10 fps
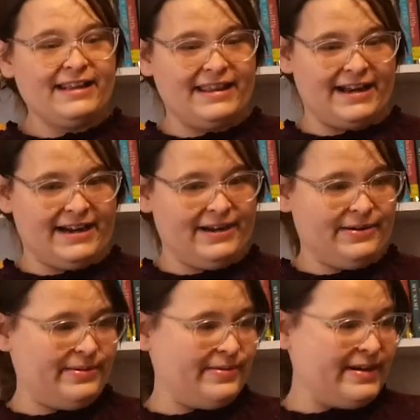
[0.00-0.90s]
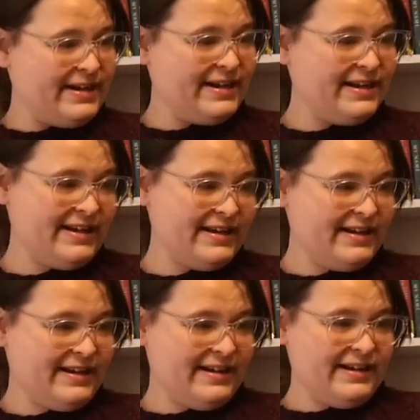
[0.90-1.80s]
that I own.
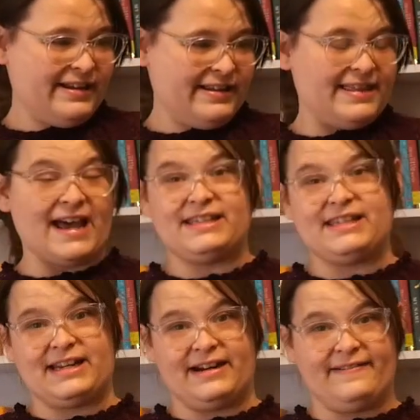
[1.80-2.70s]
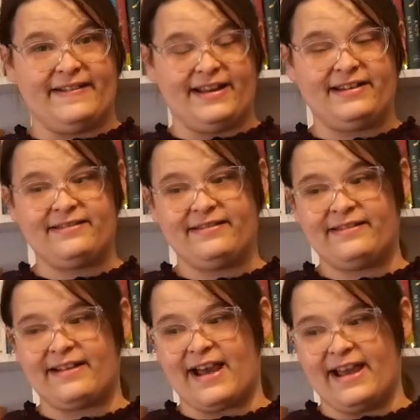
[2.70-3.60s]
That's terrifying.
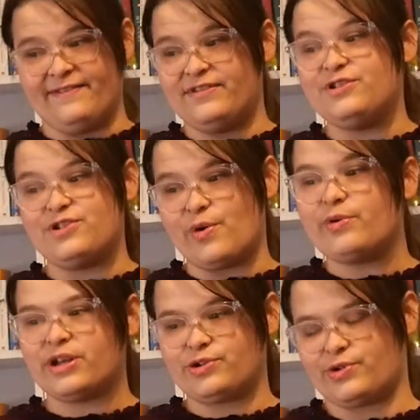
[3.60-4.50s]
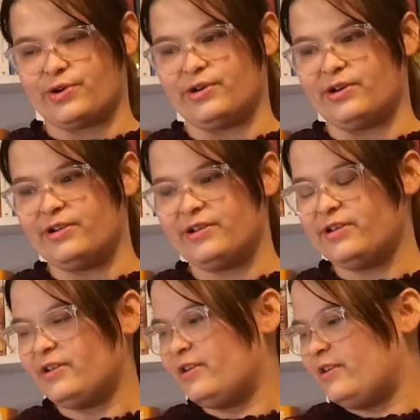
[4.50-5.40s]
I have no control.
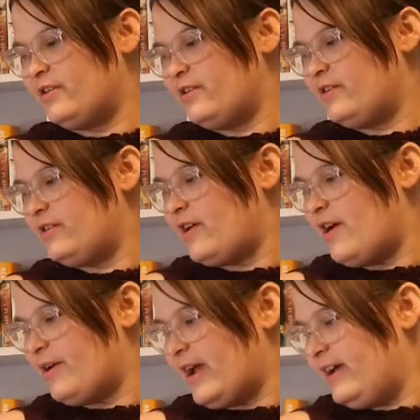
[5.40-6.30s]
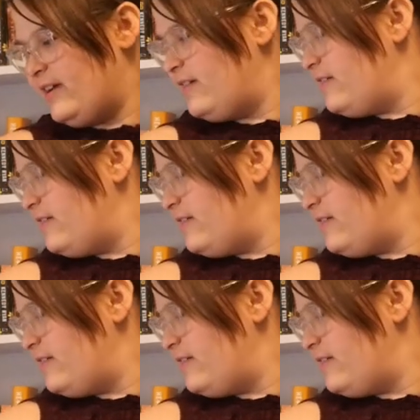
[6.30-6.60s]
Okay.